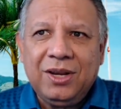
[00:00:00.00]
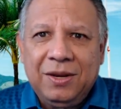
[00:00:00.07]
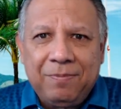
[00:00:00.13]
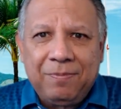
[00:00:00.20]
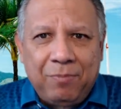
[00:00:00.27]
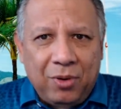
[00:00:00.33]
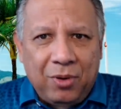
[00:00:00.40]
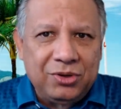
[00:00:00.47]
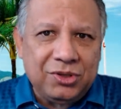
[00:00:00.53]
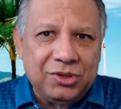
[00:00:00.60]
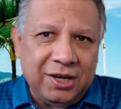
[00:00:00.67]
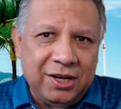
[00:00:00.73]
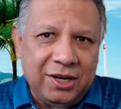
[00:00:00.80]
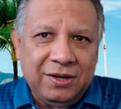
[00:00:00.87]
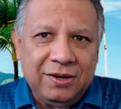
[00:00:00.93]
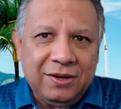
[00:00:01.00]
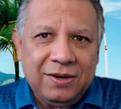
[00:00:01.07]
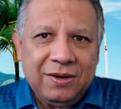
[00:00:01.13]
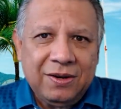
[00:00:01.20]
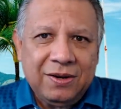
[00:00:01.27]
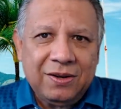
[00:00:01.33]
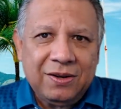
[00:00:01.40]
in person,
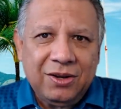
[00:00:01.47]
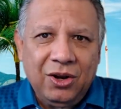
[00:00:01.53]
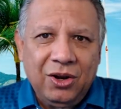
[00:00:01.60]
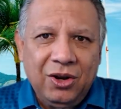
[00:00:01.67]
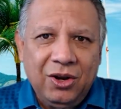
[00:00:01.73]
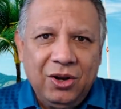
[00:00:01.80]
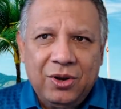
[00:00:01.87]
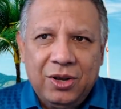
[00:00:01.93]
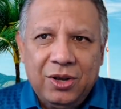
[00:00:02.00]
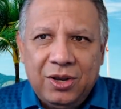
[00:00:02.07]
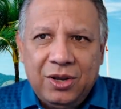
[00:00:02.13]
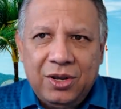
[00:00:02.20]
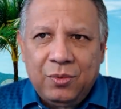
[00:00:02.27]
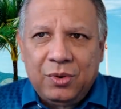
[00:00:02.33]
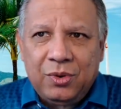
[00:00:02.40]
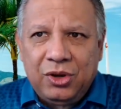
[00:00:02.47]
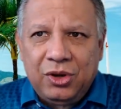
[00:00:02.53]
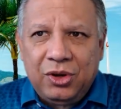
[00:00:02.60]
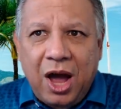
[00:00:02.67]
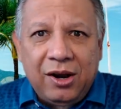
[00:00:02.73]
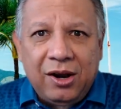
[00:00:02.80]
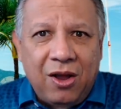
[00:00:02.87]
you know, it, it,
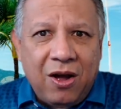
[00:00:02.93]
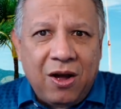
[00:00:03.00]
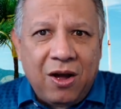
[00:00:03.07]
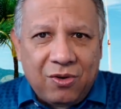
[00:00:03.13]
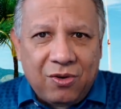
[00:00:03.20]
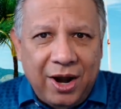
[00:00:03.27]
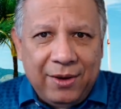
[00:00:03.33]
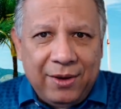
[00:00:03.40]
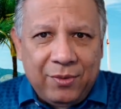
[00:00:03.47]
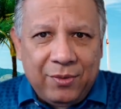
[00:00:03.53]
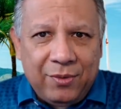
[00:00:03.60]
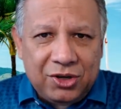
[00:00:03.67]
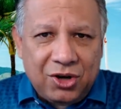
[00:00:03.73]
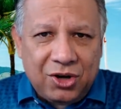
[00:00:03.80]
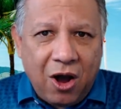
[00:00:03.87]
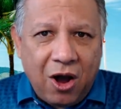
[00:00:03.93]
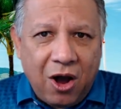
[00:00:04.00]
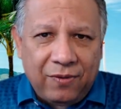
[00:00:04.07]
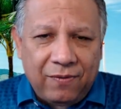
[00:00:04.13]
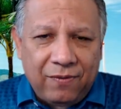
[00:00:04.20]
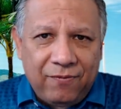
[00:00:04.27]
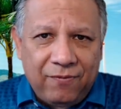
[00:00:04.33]
you got along great when you
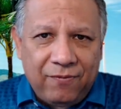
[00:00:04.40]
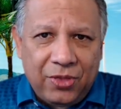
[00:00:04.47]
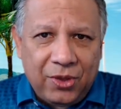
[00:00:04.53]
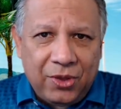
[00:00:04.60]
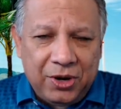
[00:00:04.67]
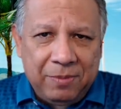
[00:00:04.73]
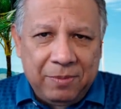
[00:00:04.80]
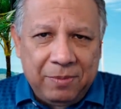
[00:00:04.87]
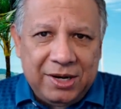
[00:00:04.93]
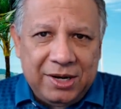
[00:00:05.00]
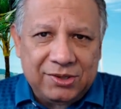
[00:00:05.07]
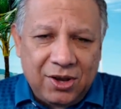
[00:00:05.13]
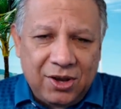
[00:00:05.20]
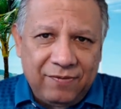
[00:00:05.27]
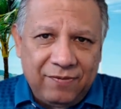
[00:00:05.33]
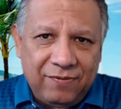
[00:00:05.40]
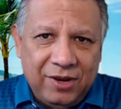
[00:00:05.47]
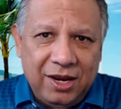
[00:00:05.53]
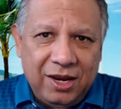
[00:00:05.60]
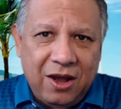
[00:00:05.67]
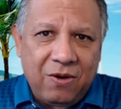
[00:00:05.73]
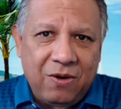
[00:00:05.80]
talked for, for thirty minutes on
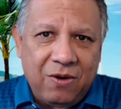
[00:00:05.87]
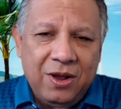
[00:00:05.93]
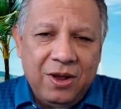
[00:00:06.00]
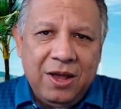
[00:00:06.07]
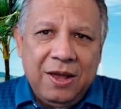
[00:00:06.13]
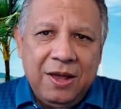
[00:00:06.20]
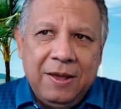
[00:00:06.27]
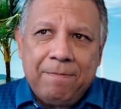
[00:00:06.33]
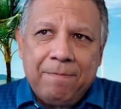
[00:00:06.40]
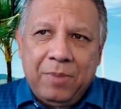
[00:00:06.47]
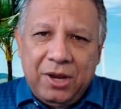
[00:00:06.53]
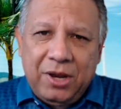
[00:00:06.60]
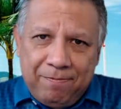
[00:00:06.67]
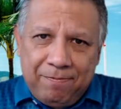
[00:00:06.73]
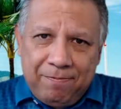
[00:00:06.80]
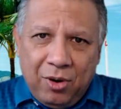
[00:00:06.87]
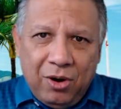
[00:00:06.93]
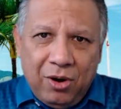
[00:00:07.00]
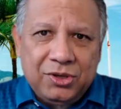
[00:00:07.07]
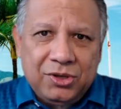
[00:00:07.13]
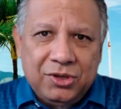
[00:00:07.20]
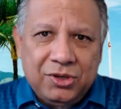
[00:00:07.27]
video, but in
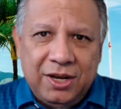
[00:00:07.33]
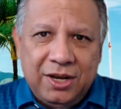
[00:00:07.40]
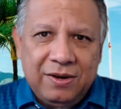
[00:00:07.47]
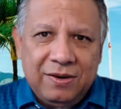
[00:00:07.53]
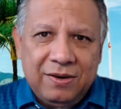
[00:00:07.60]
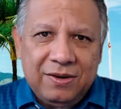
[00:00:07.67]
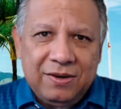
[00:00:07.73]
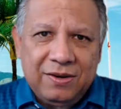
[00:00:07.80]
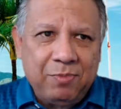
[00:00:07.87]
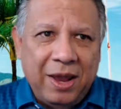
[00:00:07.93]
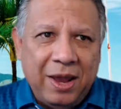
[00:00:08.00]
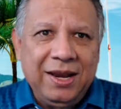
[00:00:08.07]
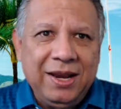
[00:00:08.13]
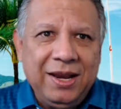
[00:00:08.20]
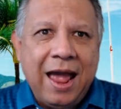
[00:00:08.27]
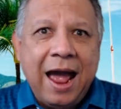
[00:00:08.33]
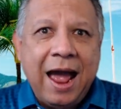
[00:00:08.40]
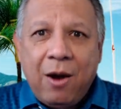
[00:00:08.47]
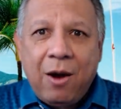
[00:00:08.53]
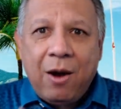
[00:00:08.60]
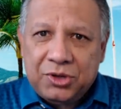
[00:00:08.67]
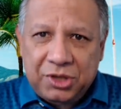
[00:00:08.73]
person, spending
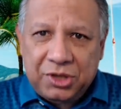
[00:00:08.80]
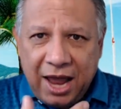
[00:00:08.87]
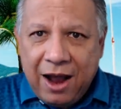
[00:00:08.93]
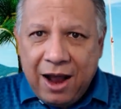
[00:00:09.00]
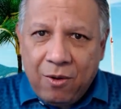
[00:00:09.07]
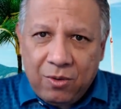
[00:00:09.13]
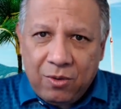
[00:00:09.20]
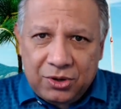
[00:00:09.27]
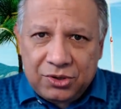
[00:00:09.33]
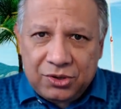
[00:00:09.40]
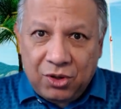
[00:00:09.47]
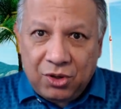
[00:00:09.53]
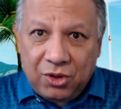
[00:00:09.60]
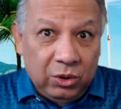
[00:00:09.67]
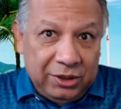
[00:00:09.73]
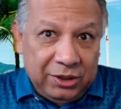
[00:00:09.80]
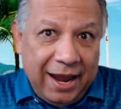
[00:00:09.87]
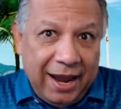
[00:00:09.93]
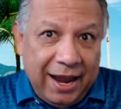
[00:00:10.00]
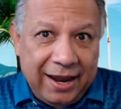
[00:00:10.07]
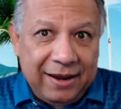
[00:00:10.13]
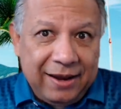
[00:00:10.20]
hours and hours, the whole
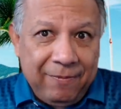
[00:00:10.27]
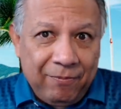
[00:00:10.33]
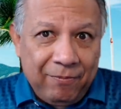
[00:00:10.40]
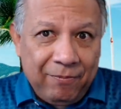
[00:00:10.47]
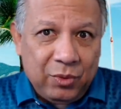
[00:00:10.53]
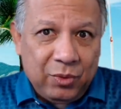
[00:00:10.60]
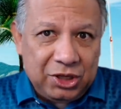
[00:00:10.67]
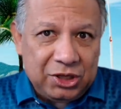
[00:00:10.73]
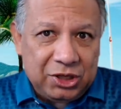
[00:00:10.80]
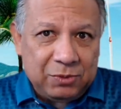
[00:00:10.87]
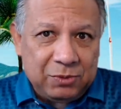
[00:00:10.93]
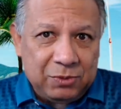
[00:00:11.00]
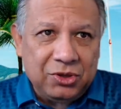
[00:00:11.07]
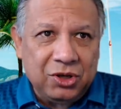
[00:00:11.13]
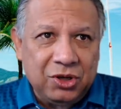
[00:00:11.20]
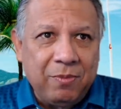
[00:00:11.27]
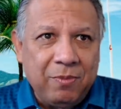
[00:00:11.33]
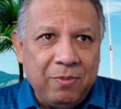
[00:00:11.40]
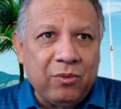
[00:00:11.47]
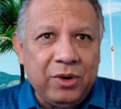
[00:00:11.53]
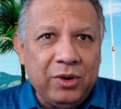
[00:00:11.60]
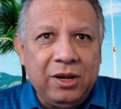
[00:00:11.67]
day with this person, you
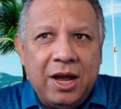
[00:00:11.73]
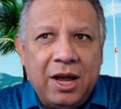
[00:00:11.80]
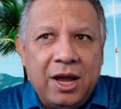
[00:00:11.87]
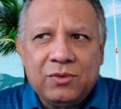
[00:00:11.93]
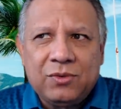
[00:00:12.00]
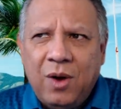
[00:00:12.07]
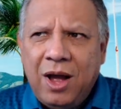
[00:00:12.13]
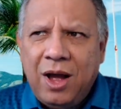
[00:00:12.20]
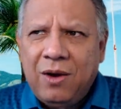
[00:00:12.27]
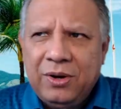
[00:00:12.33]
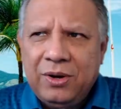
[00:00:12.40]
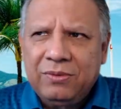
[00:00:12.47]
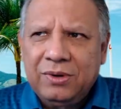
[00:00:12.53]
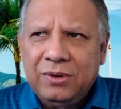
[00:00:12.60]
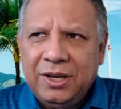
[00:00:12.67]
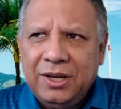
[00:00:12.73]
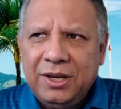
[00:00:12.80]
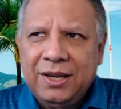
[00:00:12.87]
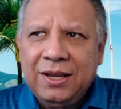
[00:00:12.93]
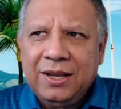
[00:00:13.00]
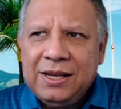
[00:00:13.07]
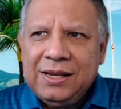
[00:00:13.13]
might realize, wow, we don't
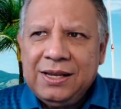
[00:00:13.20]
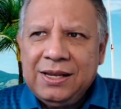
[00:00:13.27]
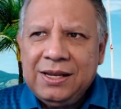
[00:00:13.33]
really,